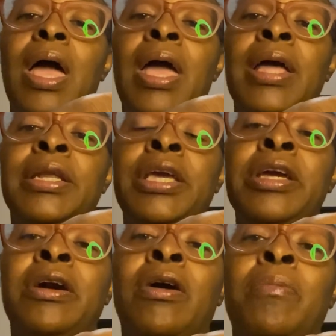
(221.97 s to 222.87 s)
and
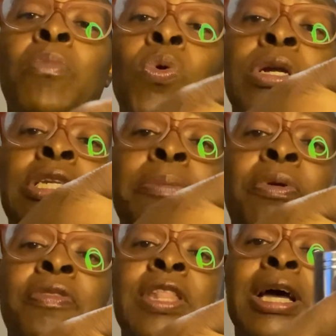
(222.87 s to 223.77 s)
here are more
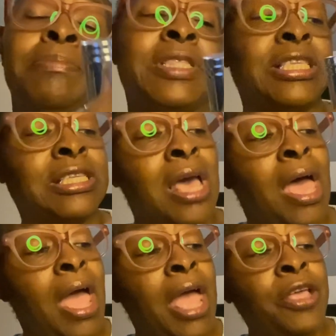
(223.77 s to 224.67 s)
deeper depths.
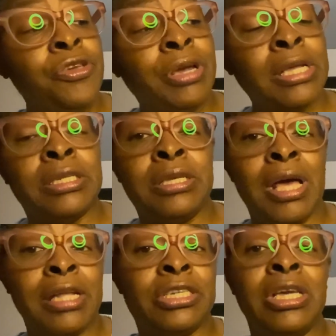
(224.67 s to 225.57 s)
And you can
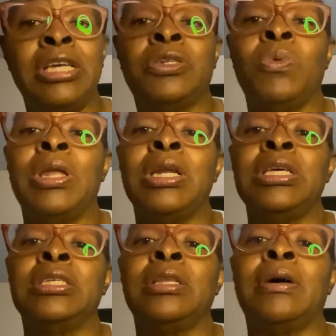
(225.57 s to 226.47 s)
touch each one of
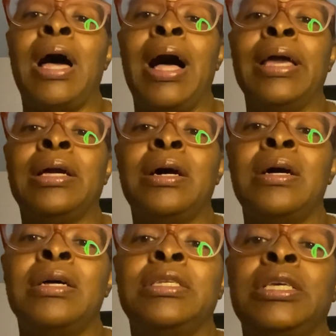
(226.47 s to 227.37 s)
these little
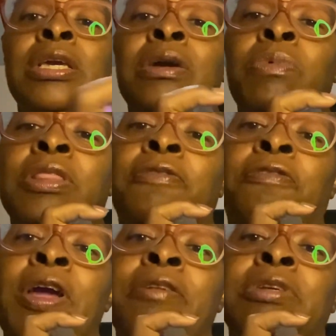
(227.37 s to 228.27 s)
icons here with the
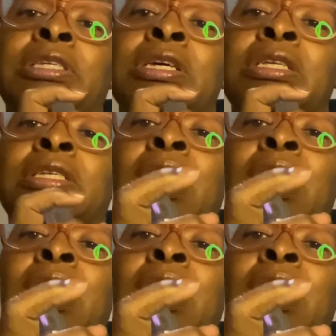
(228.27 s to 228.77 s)
fragrances.